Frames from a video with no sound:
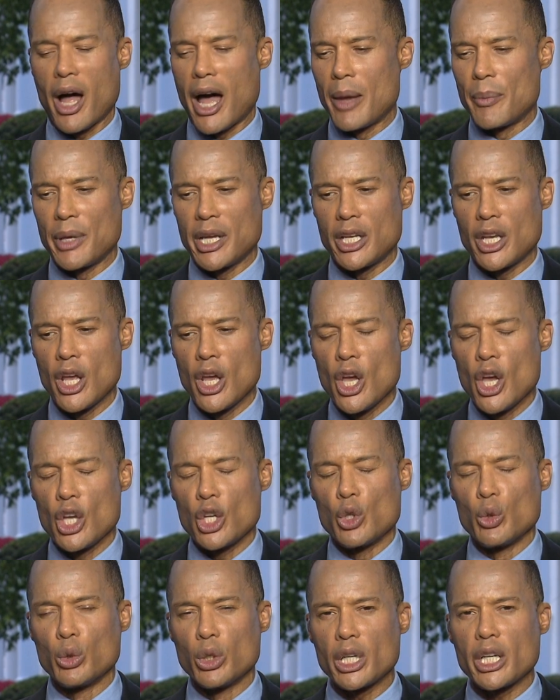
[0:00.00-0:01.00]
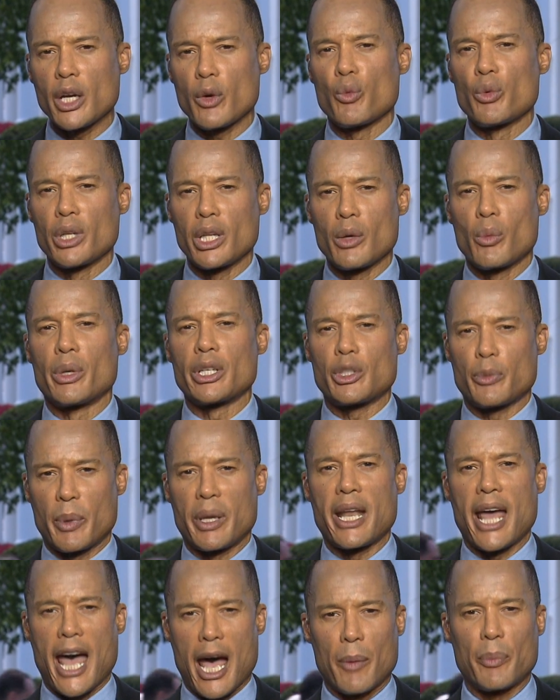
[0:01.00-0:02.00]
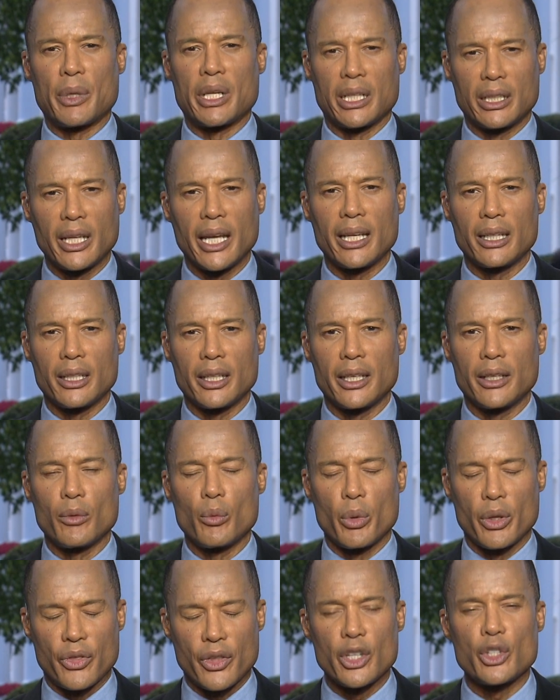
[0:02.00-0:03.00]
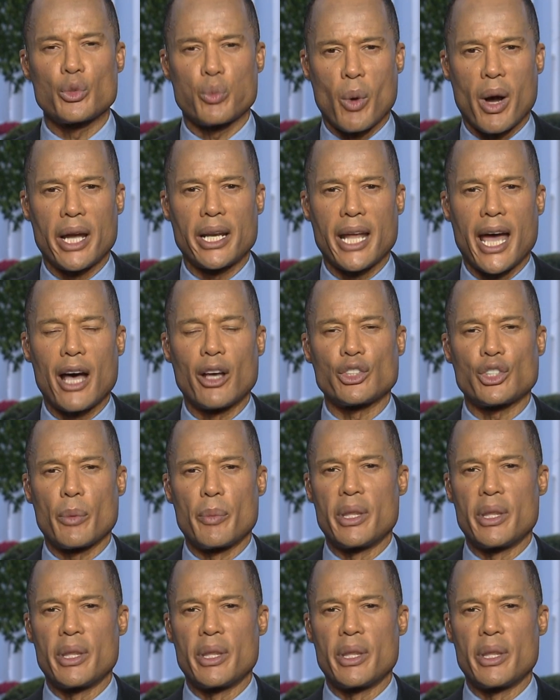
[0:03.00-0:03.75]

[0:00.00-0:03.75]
I mean, you look at really what's been happening lately with this White House.